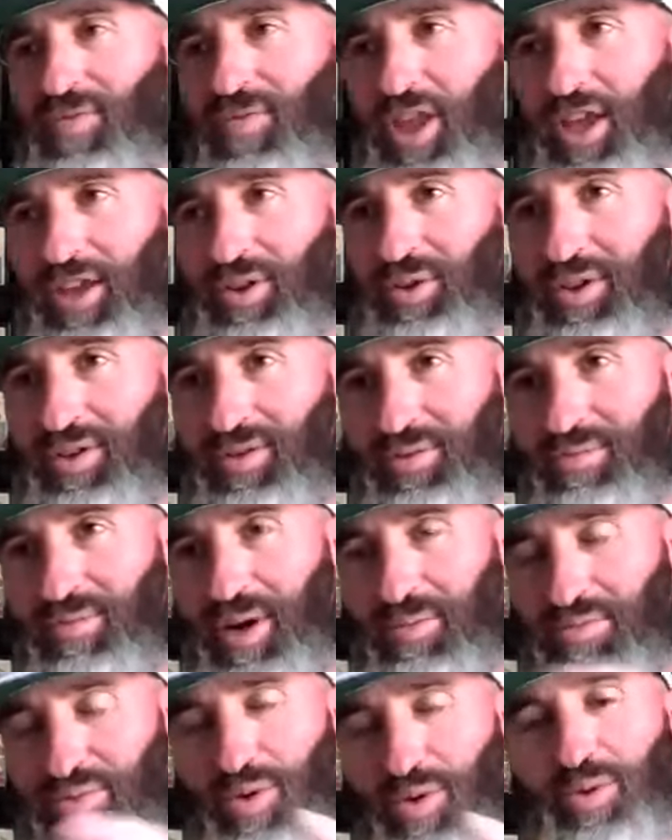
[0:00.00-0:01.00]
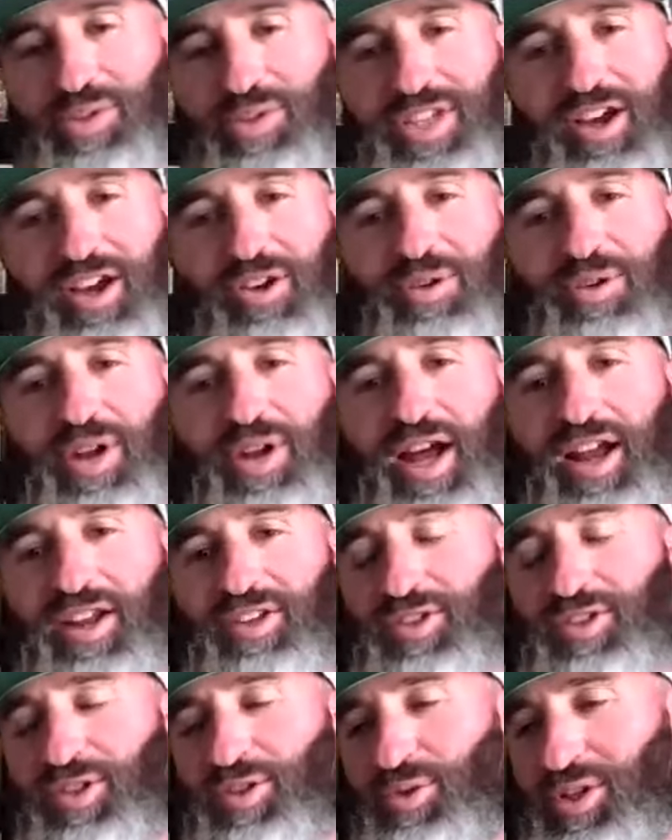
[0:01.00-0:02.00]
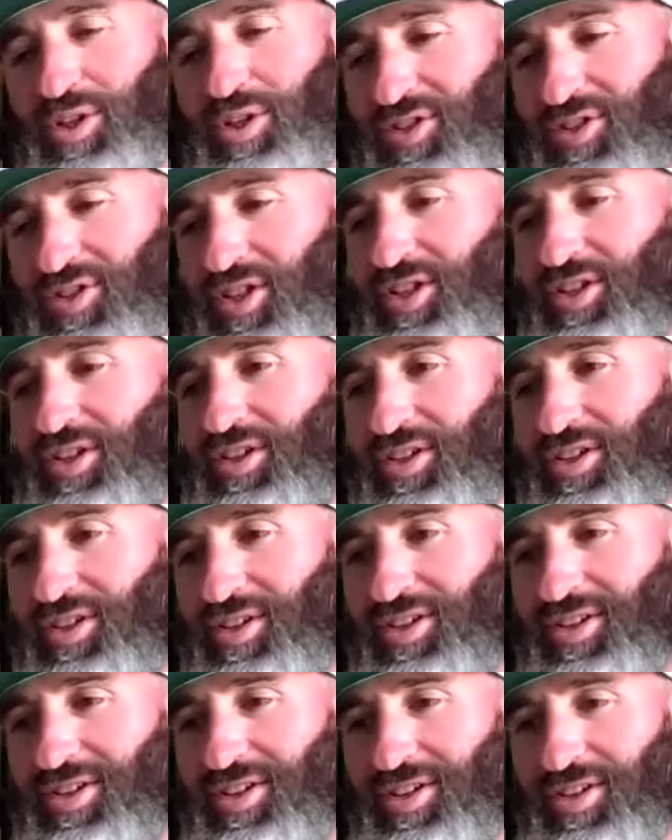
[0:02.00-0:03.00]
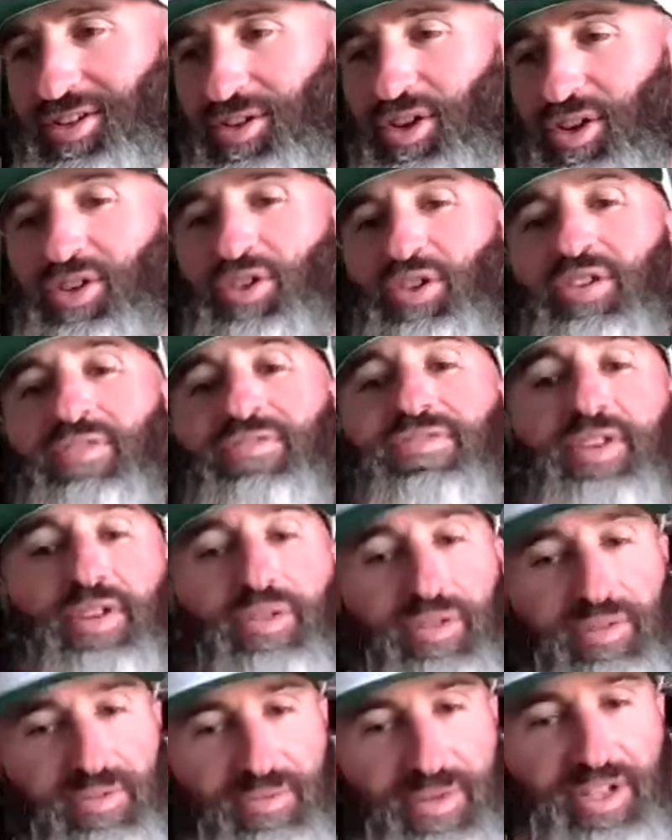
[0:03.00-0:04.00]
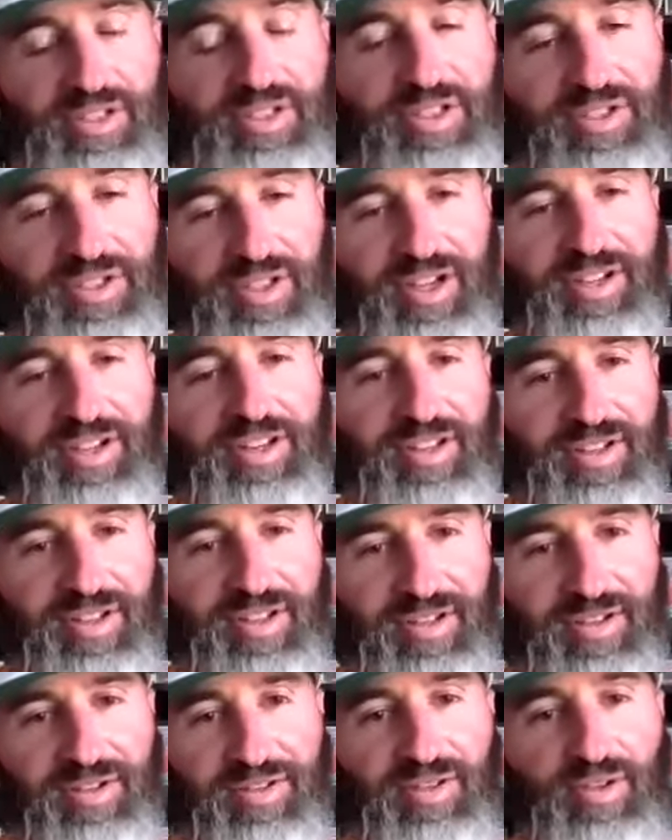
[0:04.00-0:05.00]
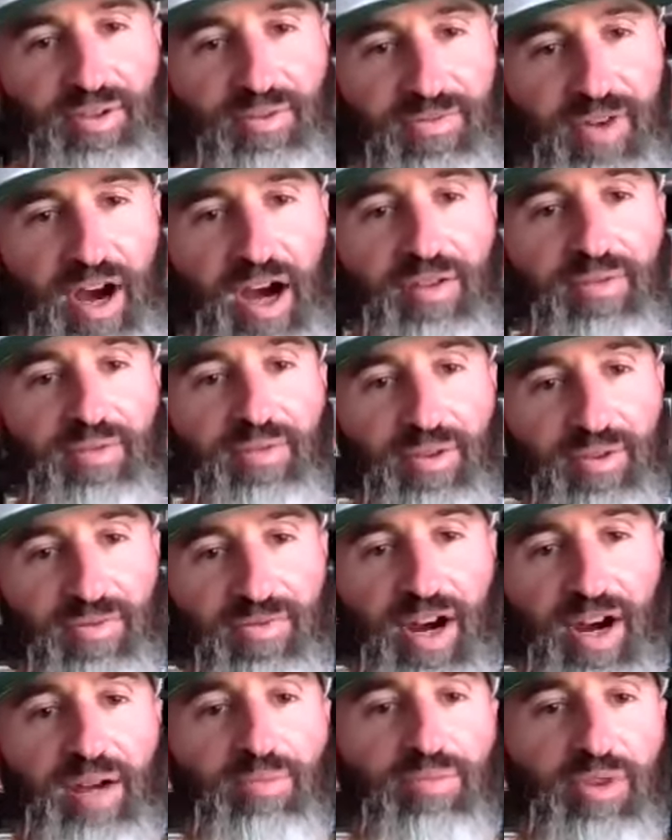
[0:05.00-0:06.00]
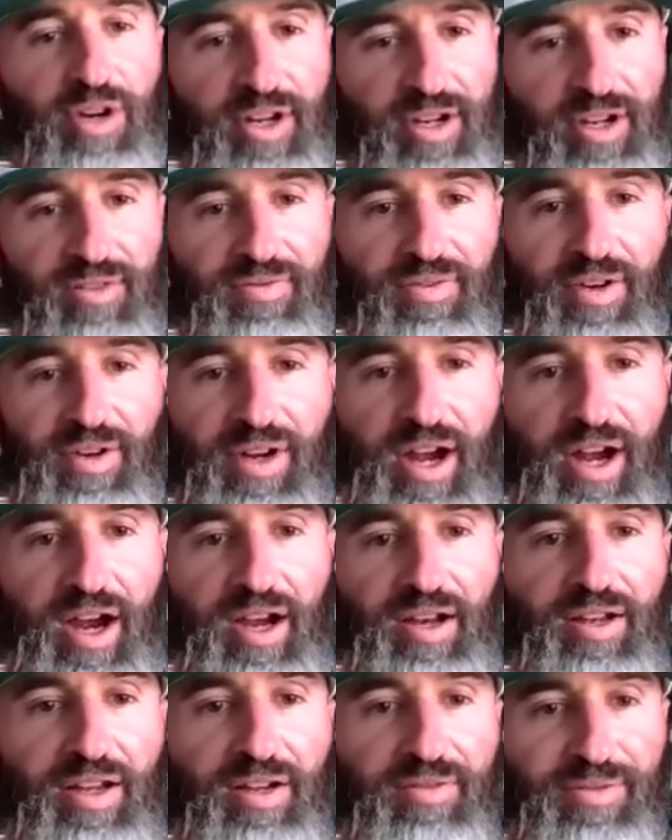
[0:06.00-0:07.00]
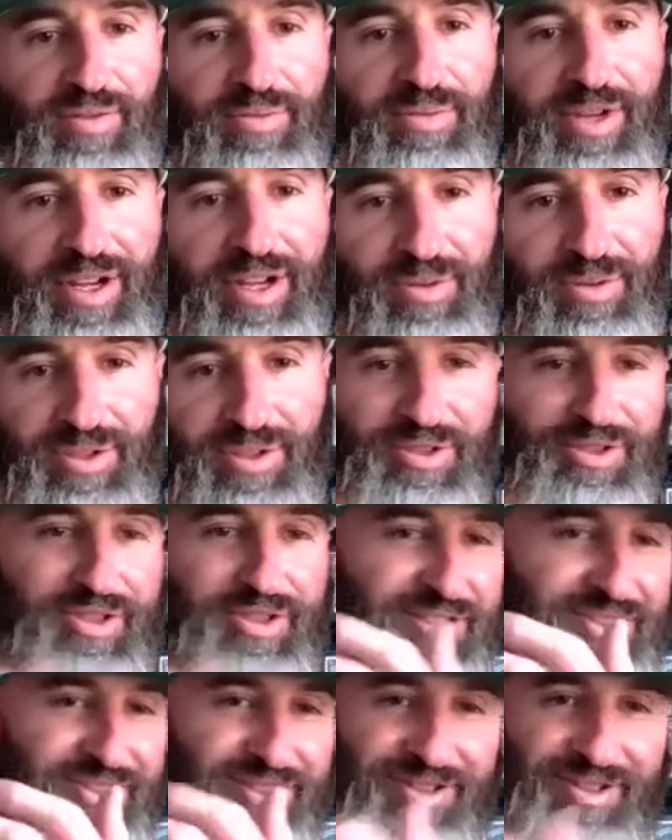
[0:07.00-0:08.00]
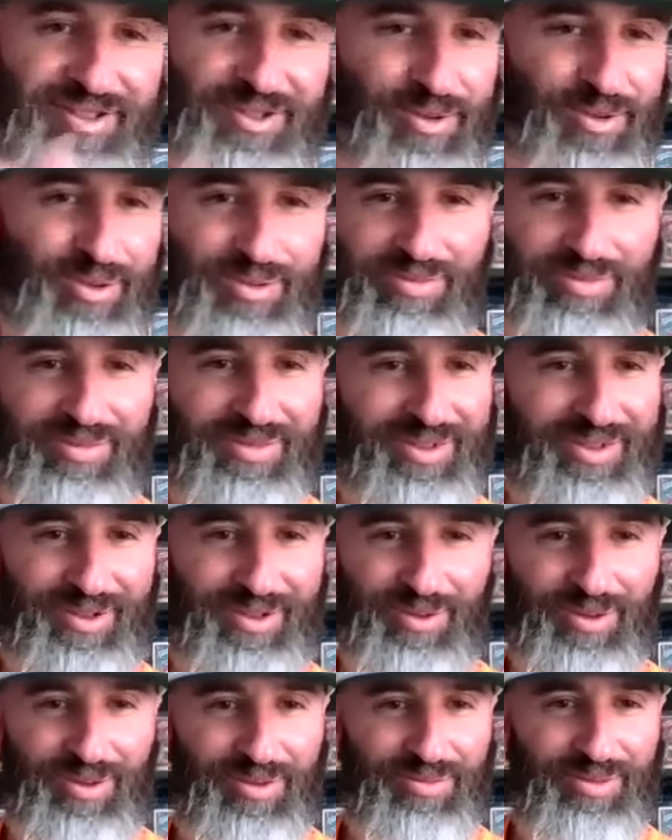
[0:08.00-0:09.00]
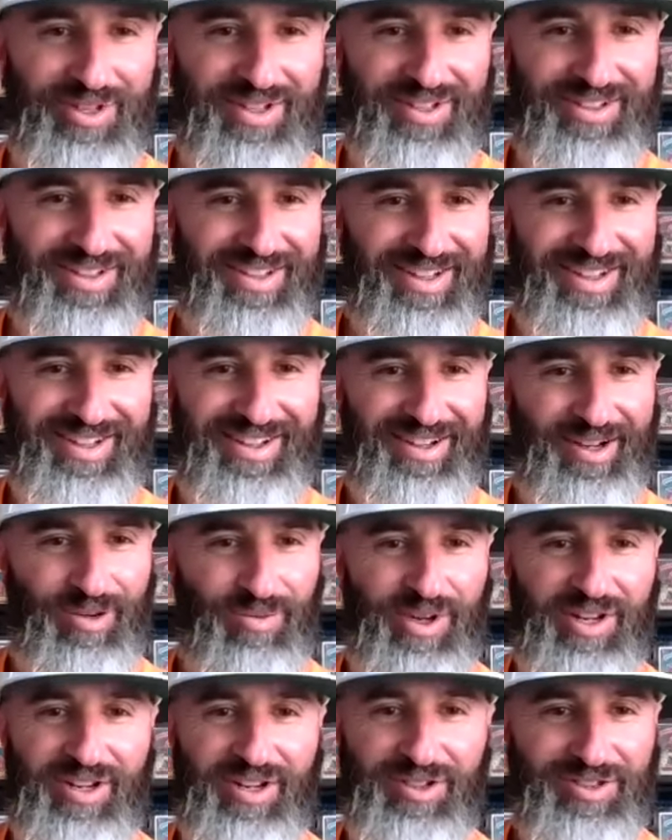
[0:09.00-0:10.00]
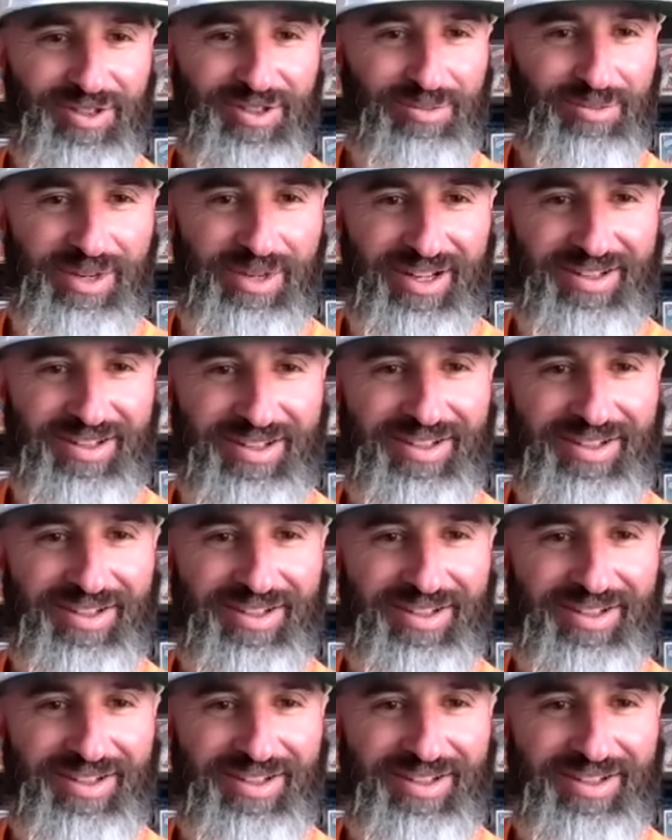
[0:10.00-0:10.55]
And you, my point with telling you that is you could see, you could feel it. I should say that, that you're vib- you're vibrating at a very high level, man, which is it's just cool to cool to be a witness yeah. to.